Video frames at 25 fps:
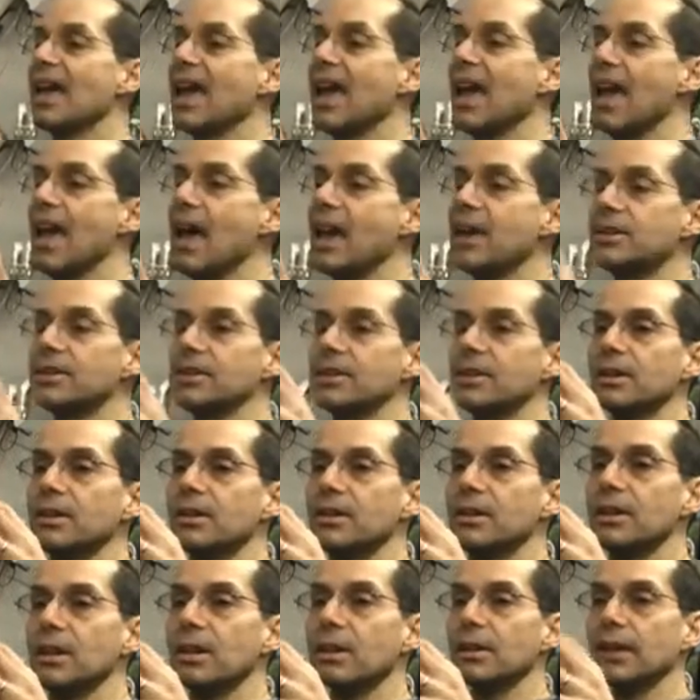And
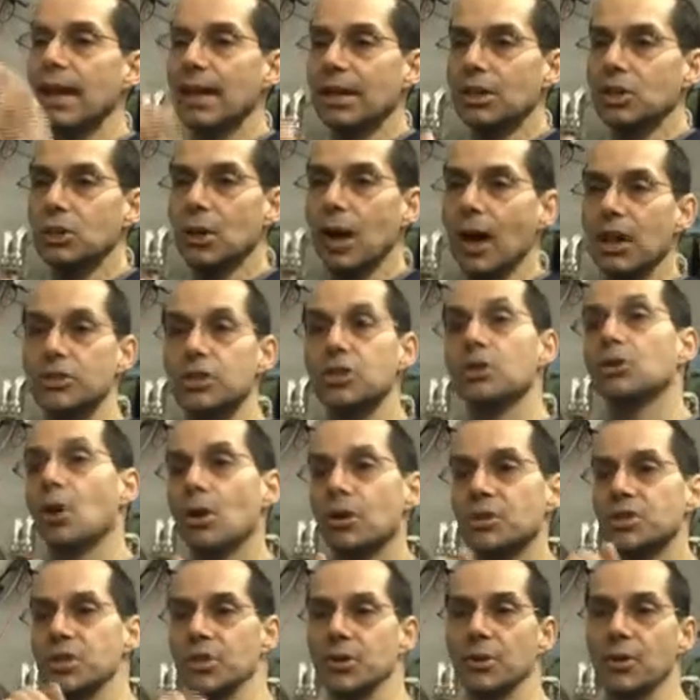electrons, you'll
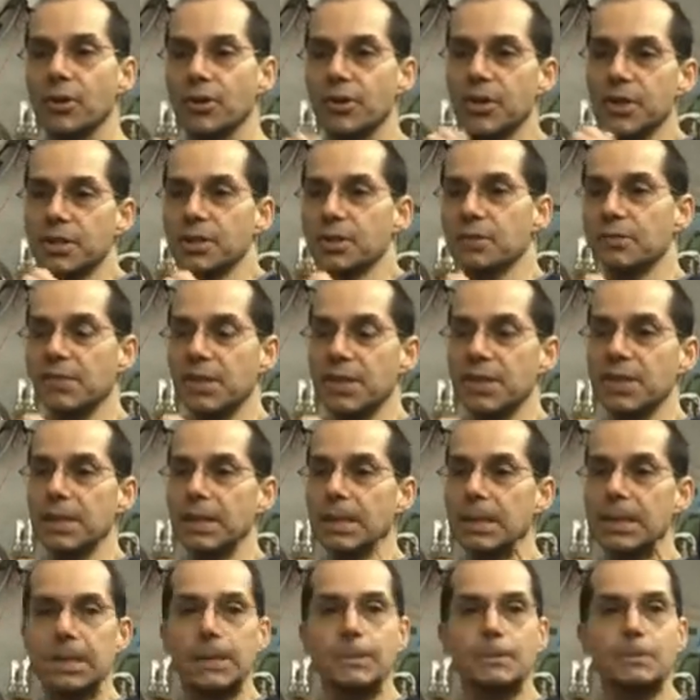also learn this in
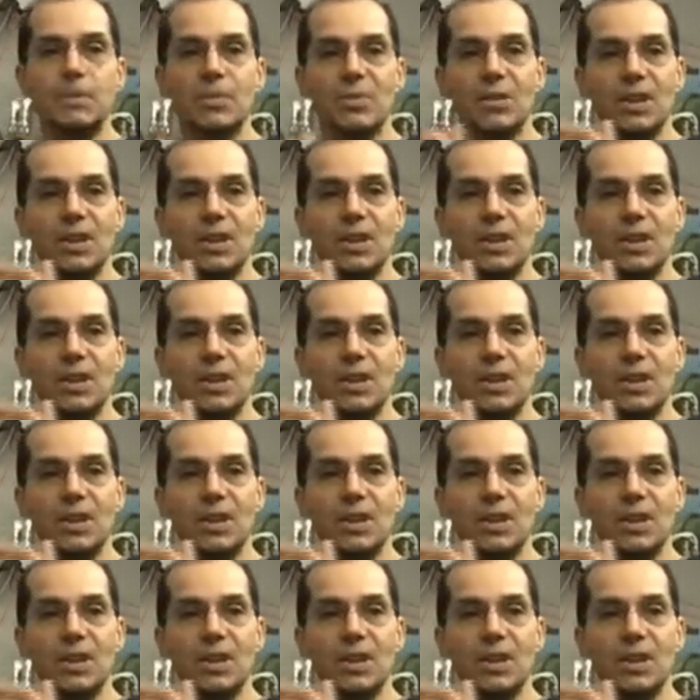physics,